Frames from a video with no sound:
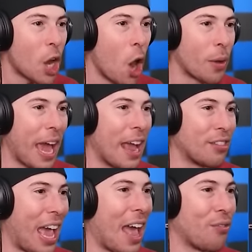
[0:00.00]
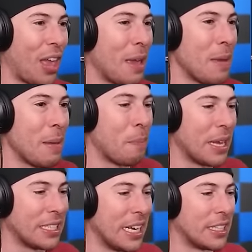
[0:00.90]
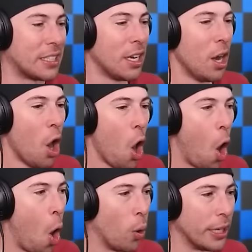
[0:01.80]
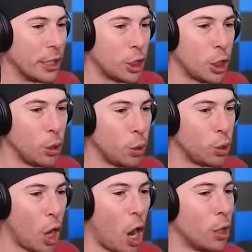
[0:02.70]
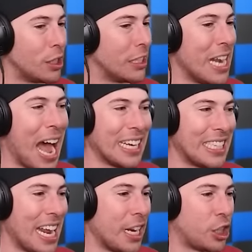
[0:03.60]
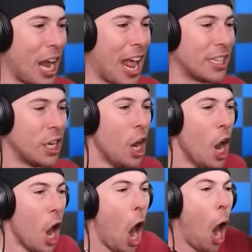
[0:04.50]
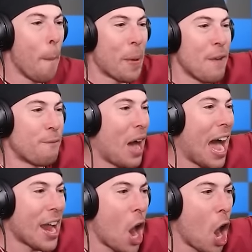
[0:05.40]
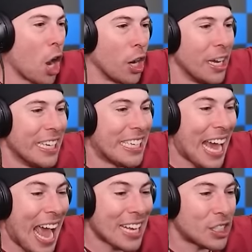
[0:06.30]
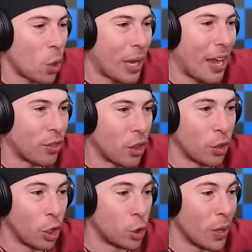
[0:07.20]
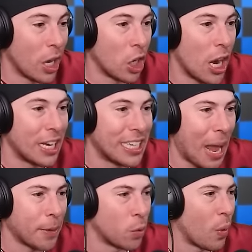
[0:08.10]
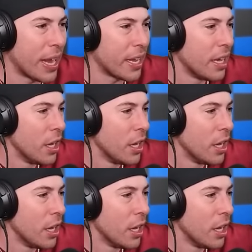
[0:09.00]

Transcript: Okay, they mean business. Holy, Choo Choo Charles does not stand a chance. Open fire! Yes! Okay, they're doing a lot of damage, but wait.